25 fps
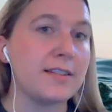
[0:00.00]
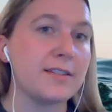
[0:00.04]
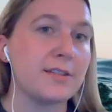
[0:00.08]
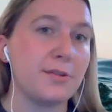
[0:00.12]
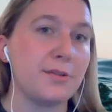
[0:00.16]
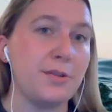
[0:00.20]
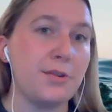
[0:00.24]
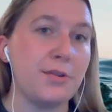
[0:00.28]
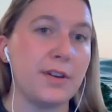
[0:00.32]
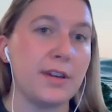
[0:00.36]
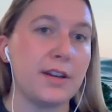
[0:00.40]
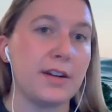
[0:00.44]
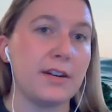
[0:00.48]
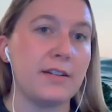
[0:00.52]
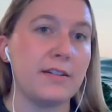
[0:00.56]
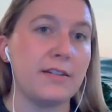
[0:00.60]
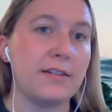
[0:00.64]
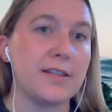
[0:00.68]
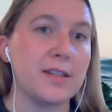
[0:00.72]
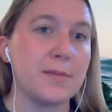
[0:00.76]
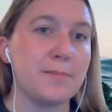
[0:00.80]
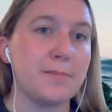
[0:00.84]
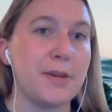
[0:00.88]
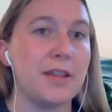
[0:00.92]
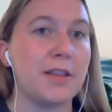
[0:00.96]
so you can
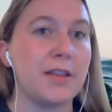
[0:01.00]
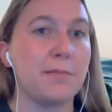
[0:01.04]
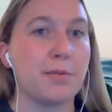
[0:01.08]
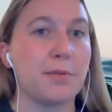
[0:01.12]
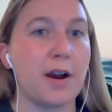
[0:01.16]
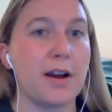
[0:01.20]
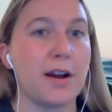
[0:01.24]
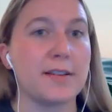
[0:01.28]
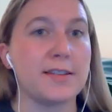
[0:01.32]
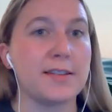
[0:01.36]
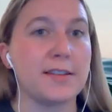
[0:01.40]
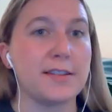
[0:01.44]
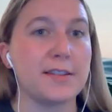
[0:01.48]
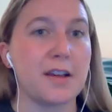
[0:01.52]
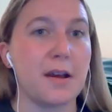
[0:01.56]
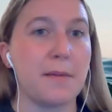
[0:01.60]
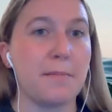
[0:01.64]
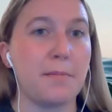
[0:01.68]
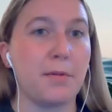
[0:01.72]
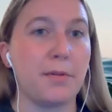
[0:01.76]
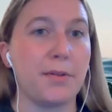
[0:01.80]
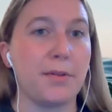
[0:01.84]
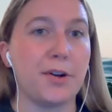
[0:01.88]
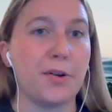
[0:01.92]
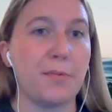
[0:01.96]
speed the process up
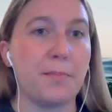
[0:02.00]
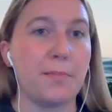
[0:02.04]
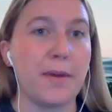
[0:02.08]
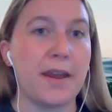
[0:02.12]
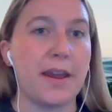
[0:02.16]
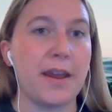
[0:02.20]
a little bit